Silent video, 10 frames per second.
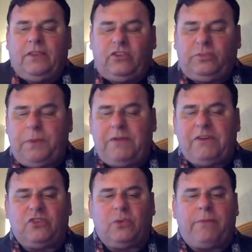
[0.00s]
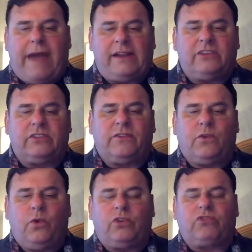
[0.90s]
This spiritual battle is,
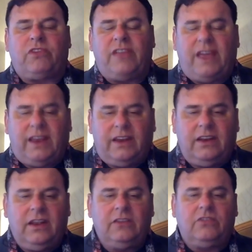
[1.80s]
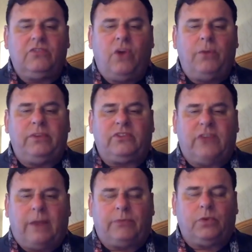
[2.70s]
of course, related to Romans
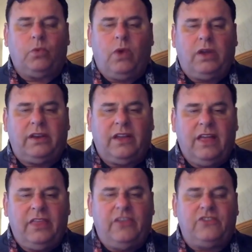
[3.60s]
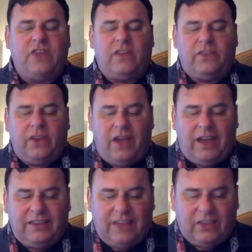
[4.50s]
chapter 1, the gender
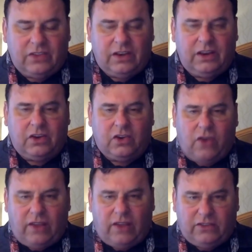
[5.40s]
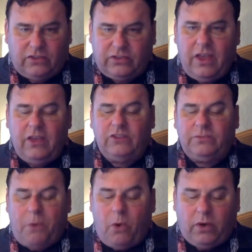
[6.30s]
identity crisis
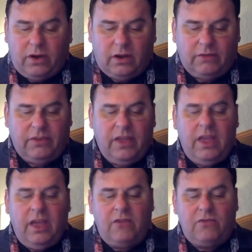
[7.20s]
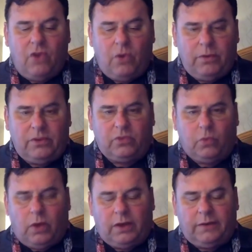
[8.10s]
spoken of in Romans
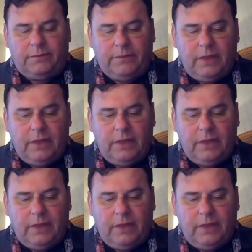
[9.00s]
1.